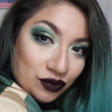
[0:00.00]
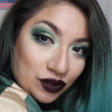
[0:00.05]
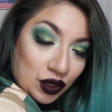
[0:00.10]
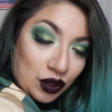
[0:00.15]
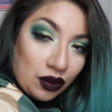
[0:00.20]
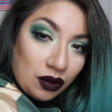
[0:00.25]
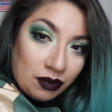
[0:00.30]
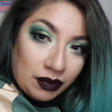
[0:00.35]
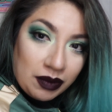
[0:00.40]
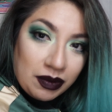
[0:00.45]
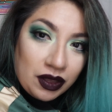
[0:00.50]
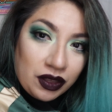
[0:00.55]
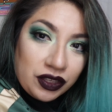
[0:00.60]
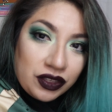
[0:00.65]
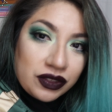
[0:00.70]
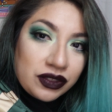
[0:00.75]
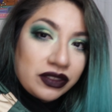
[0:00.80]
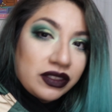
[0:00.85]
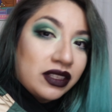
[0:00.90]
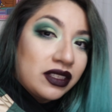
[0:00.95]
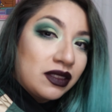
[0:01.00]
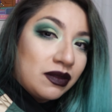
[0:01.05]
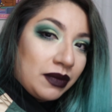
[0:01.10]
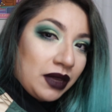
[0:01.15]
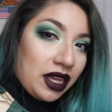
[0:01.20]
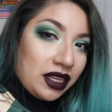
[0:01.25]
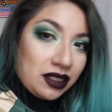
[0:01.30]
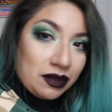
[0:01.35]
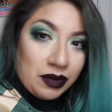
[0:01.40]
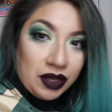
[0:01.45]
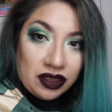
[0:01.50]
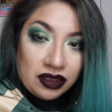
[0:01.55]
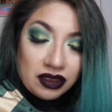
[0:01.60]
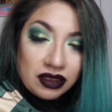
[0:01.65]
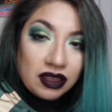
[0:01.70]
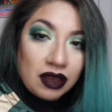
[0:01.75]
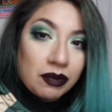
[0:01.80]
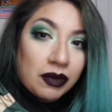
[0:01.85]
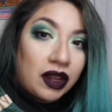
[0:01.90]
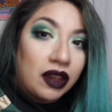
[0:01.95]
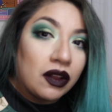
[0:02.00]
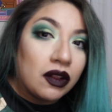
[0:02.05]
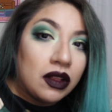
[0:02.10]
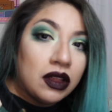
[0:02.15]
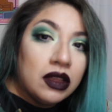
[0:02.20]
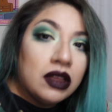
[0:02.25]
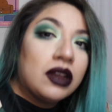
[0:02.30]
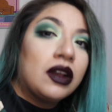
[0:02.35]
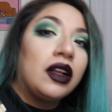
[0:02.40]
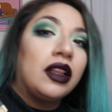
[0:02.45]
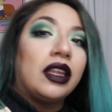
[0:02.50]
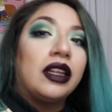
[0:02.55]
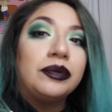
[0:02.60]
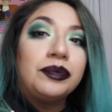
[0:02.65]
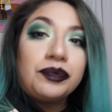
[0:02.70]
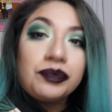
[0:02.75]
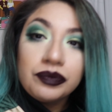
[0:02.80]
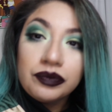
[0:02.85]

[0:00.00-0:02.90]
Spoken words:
Oh, maybe I'll use this as my thumbnail. Hold on.